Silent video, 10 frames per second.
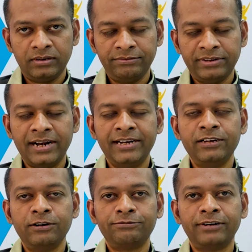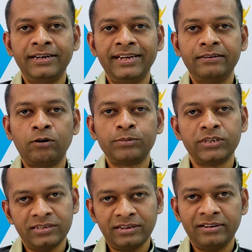variety of funding
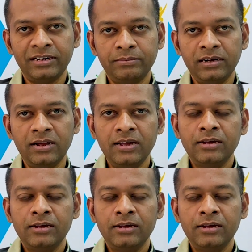options available.